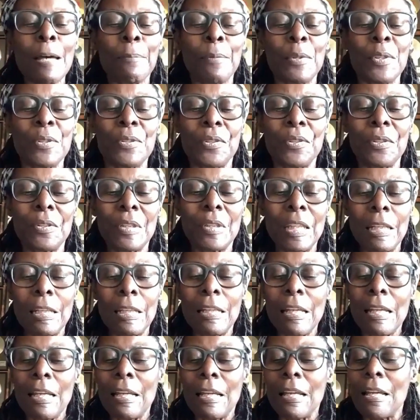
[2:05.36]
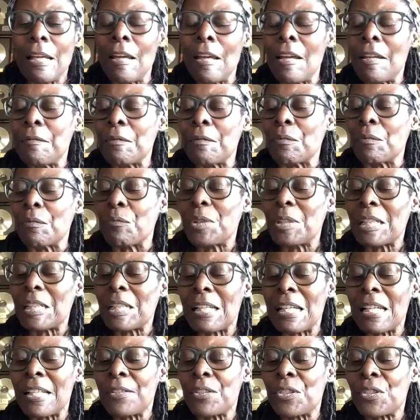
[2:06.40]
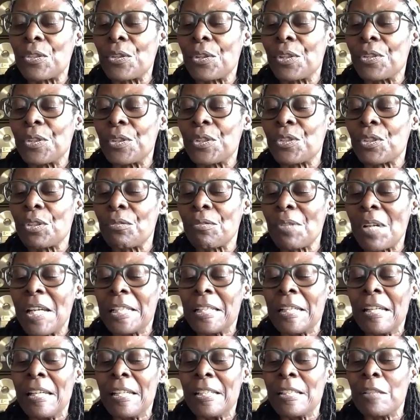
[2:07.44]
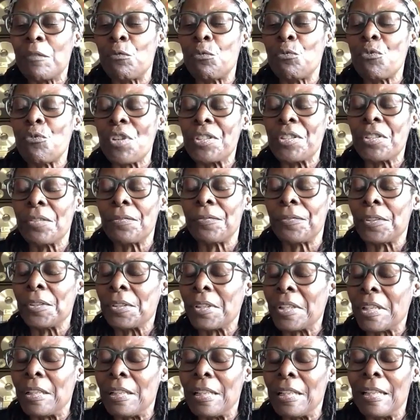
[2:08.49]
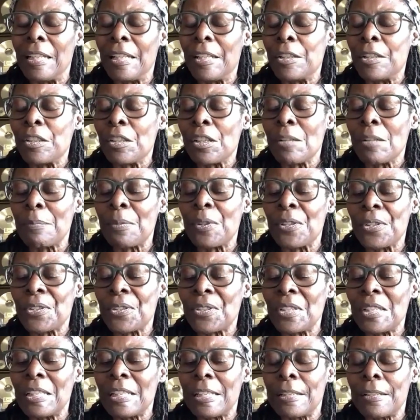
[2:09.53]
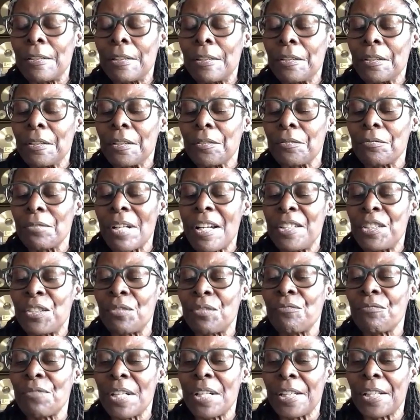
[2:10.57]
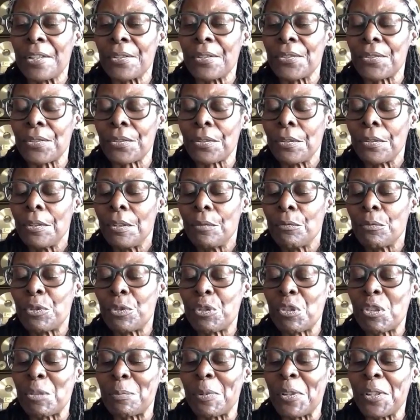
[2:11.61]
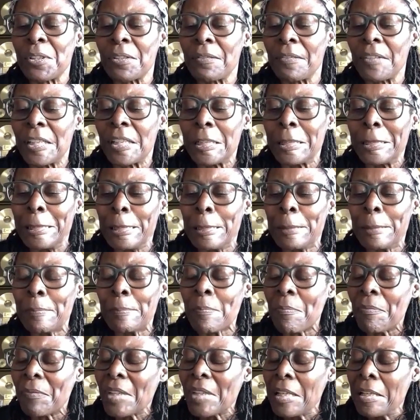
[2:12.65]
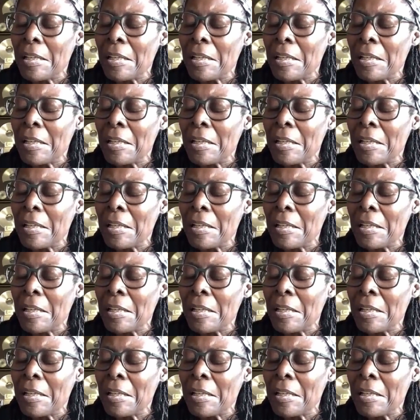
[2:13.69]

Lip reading: happened. And when I had So Good, So Right, I had a wonderful A&R person at Horizon Records, which is part of A&M.